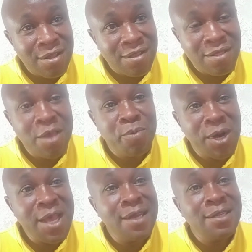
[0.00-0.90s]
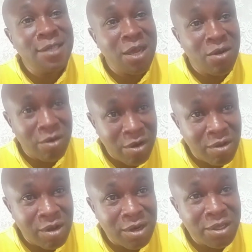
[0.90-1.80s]
They play an integral
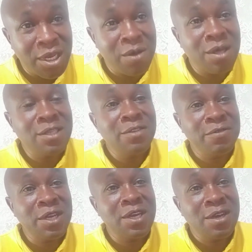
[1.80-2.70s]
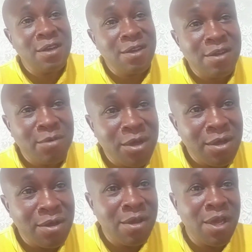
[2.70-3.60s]
role in our civic
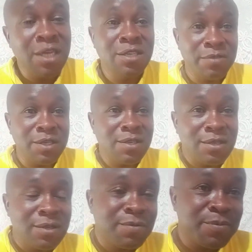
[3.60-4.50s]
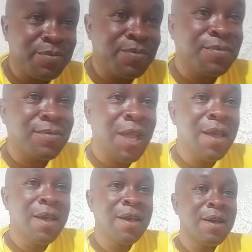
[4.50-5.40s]
activities.
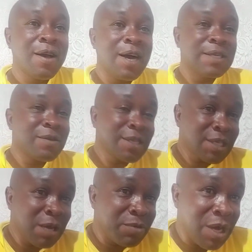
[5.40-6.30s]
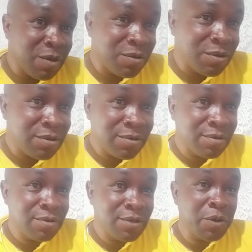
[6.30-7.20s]
And so this time round,
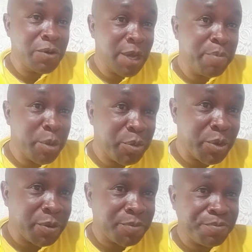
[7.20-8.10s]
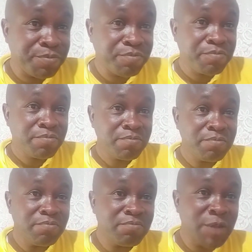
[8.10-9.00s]
the Kuria people
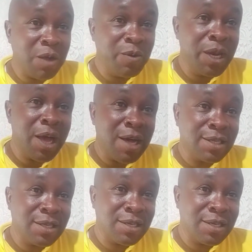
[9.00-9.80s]
will ask,